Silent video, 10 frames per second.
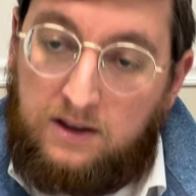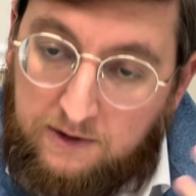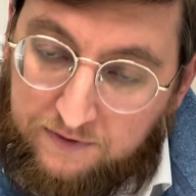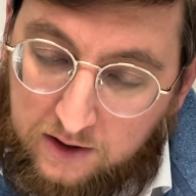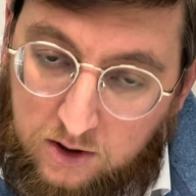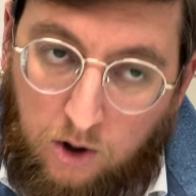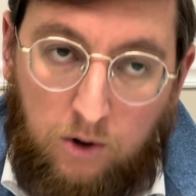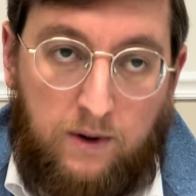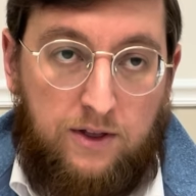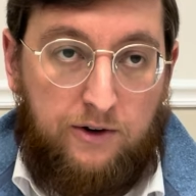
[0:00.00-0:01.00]
lift the
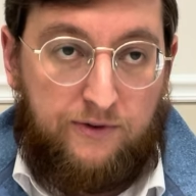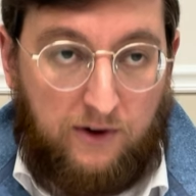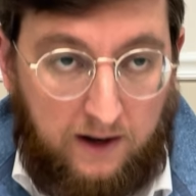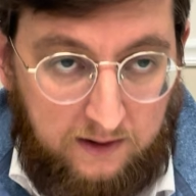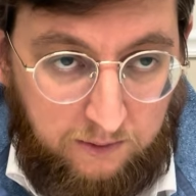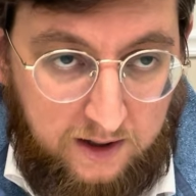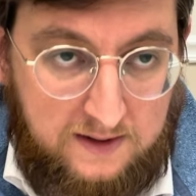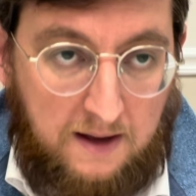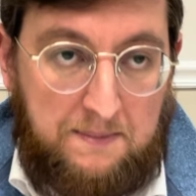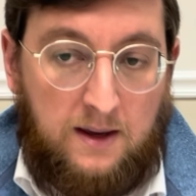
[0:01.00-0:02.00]
yoke with your friend. And what
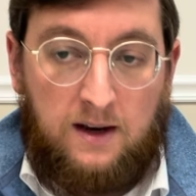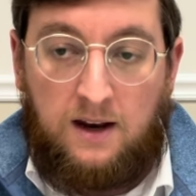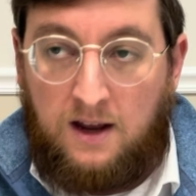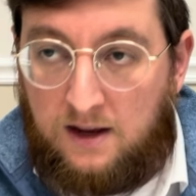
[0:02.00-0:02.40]
does that mean?